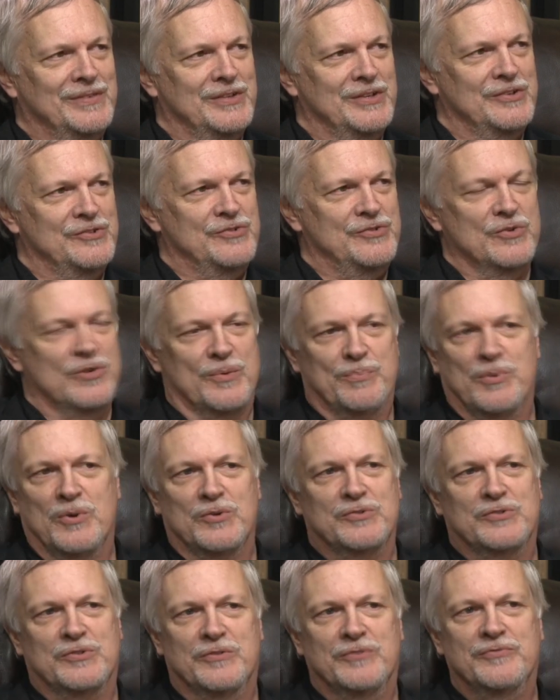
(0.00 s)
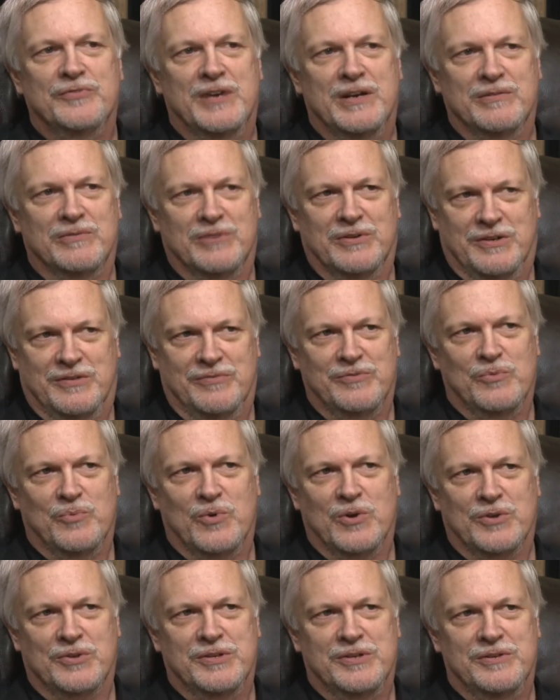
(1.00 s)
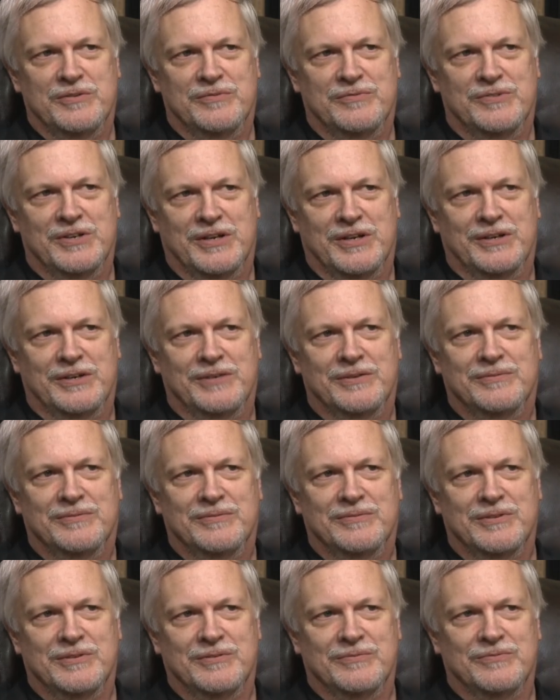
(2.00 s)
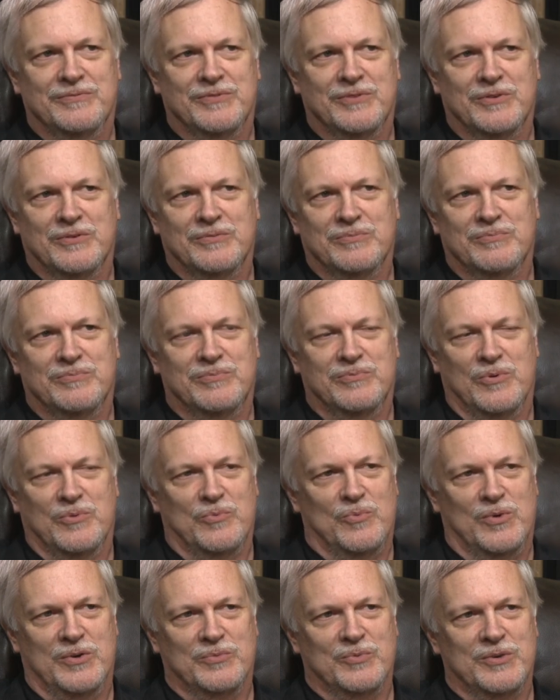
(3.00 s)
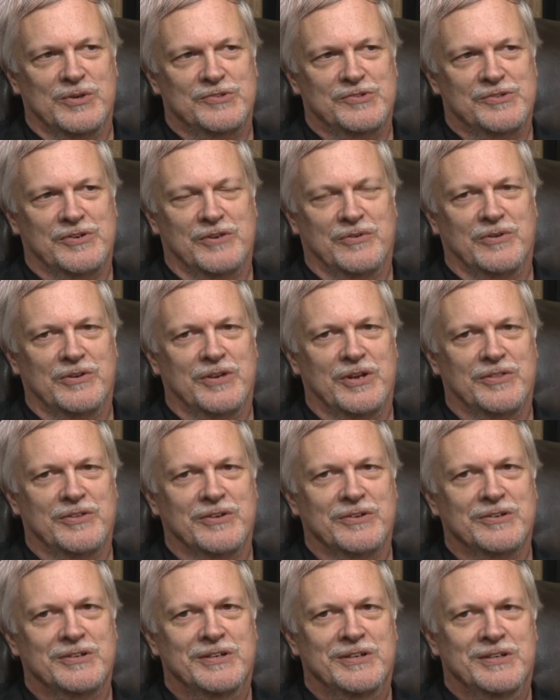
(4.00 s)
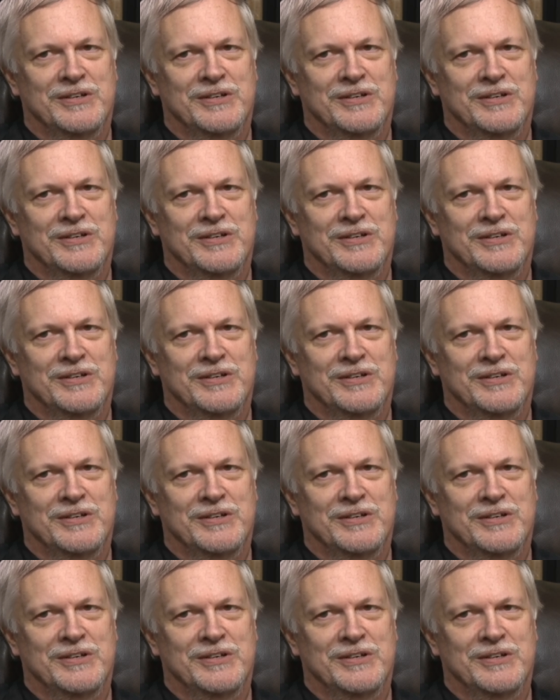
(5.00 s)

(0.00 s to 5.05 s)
is your personal favorite of the work that you've done uh, for, for one reason or another.